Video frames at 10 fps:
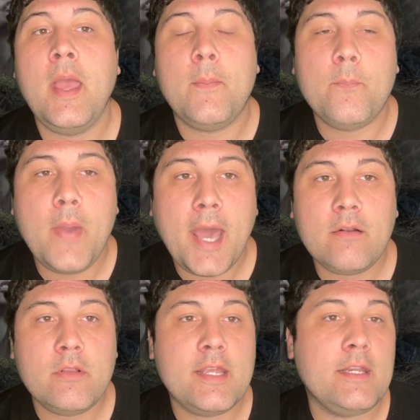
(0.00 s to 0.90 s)

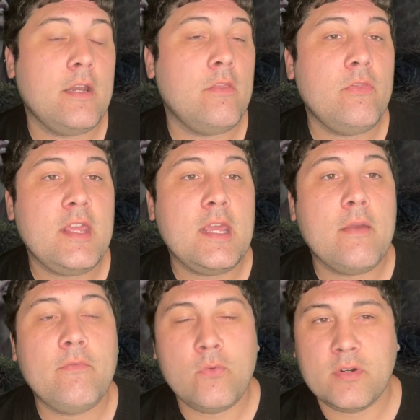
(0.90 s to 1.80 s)
battling the
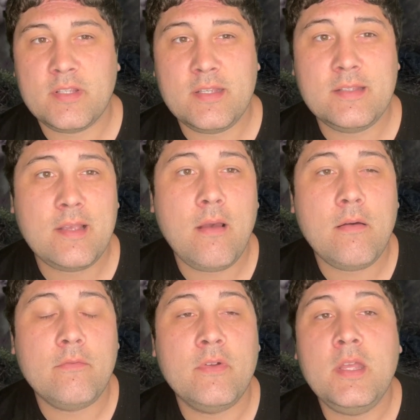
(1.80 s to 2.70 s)
forces
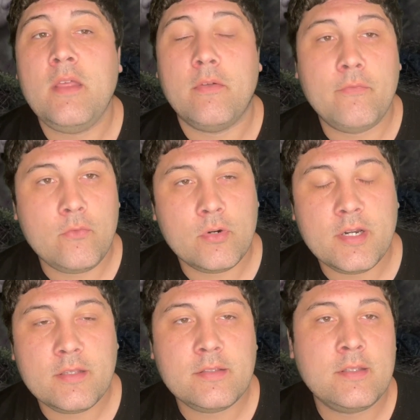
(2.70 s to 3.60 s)
of the
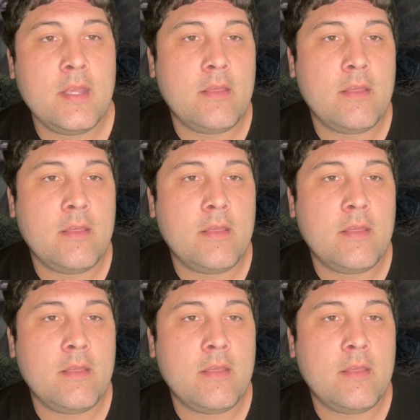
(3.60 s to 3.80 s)
forest.